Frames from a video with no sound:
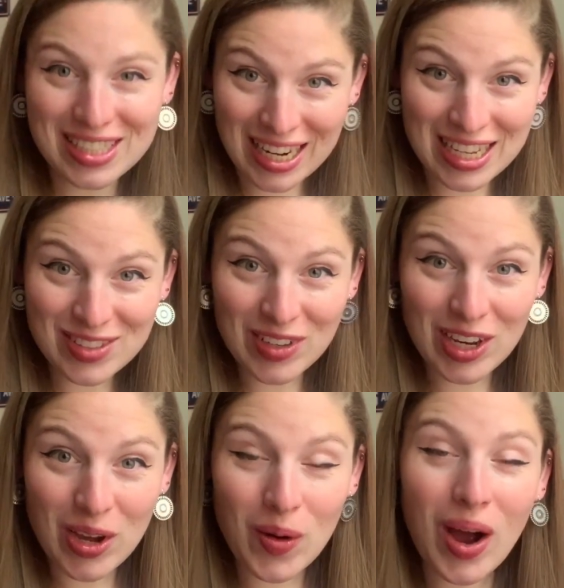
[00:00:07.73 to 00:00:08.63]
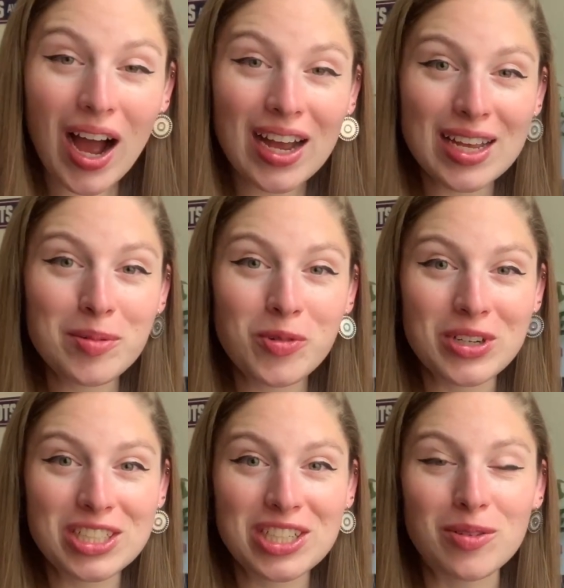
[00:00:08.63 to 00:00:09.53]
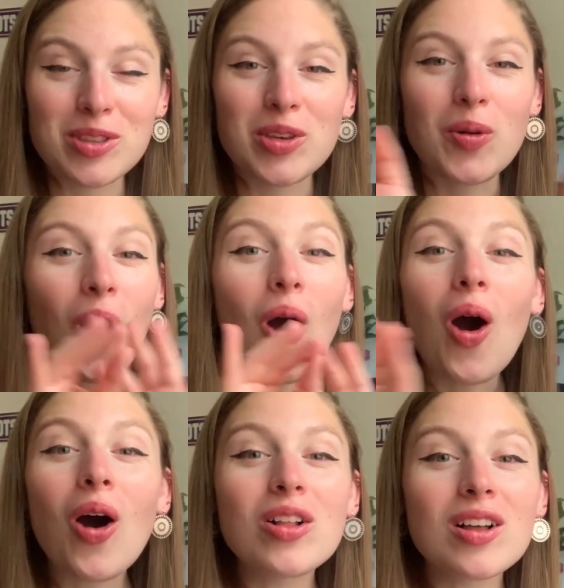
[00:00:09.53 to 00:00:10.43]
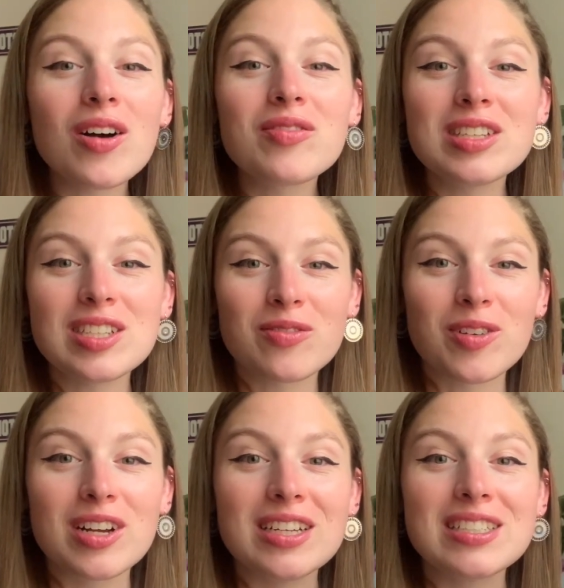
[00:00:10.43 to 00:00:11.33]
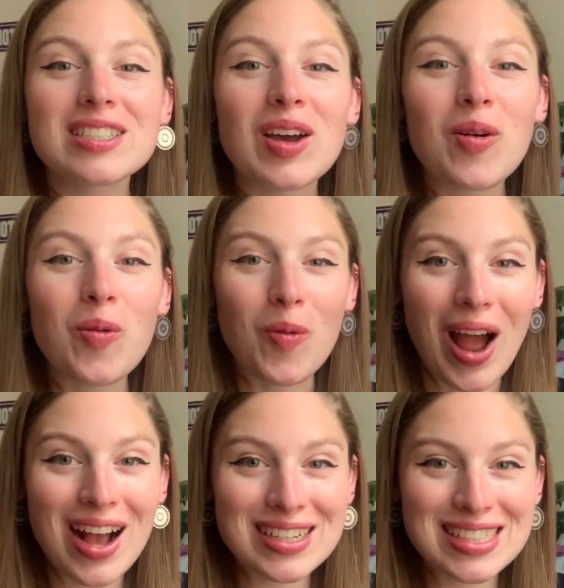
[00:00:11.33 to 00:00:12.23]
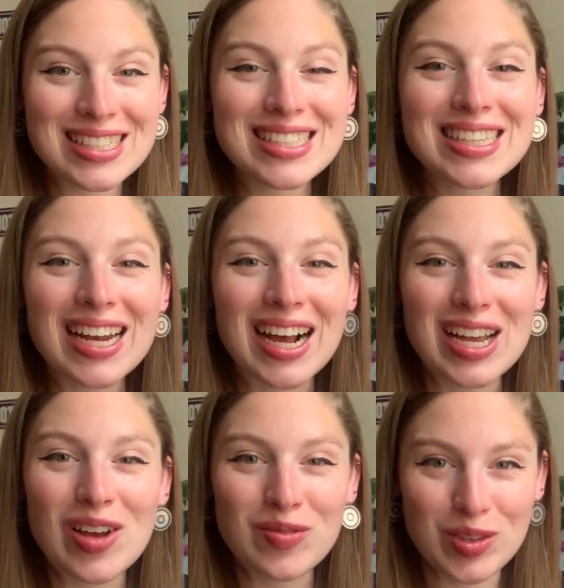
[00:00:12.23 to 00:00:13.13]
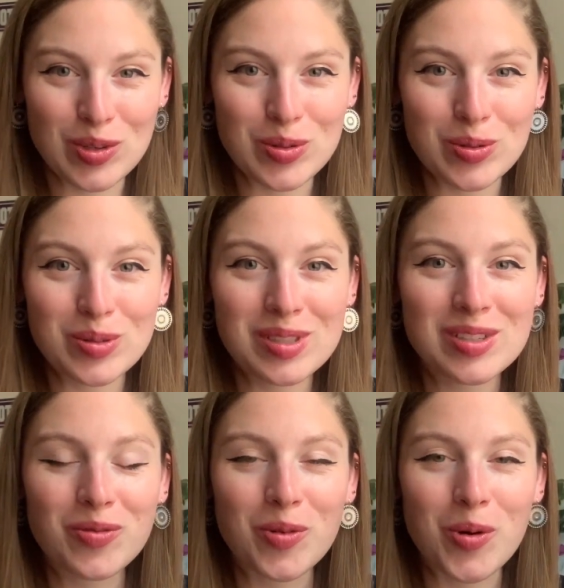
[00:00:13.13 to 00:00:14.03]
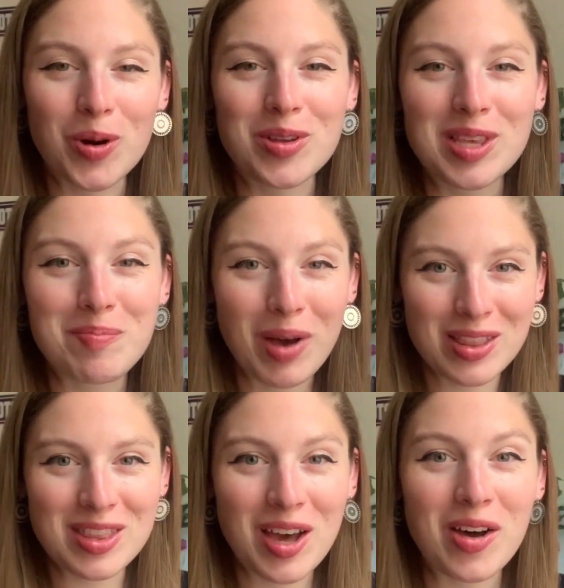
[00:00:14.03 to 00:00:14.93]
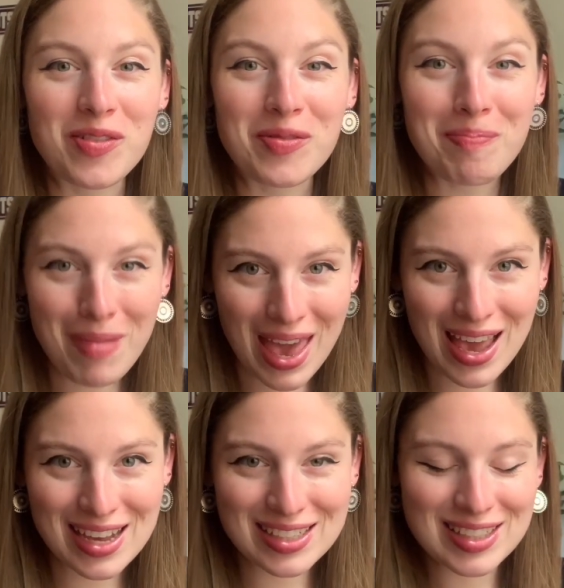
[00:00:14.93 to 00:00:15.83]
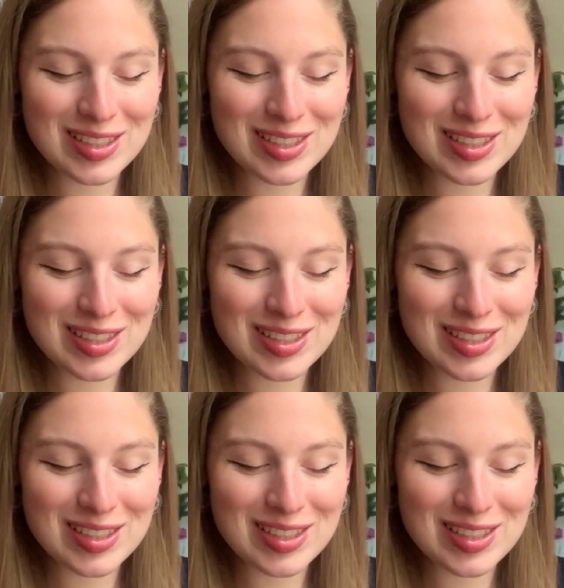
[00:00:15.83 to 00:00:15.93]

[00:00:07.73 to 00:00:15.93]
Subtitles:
today's video, I am going to share with you all of the different waxes that I have used for the month of May.